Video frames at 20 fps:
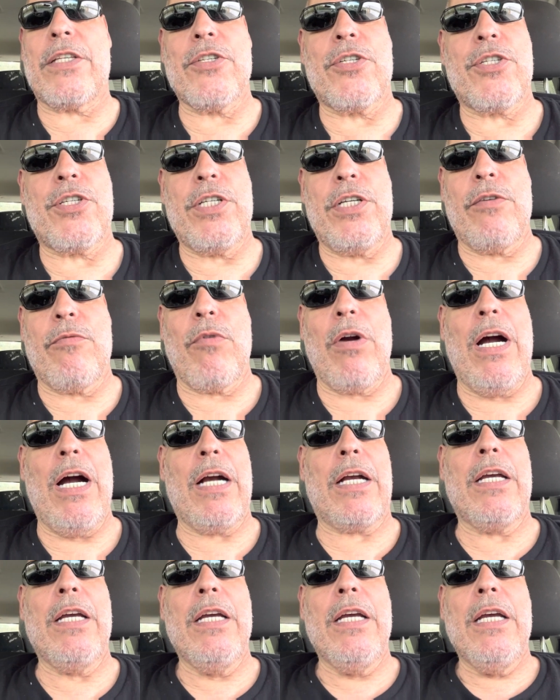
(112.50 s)
sheetrock,
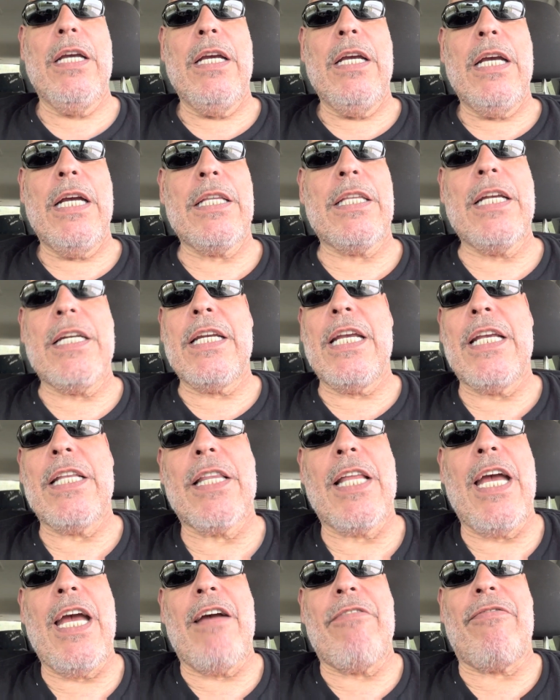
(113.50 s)
and then they
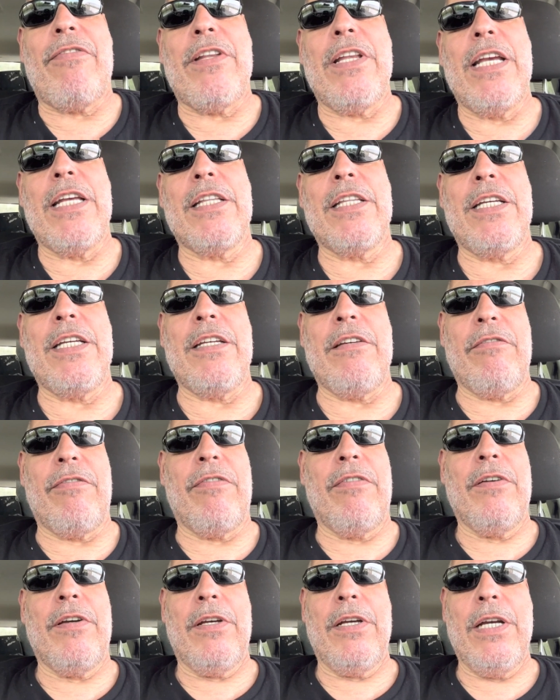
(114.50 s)
laugh and they leave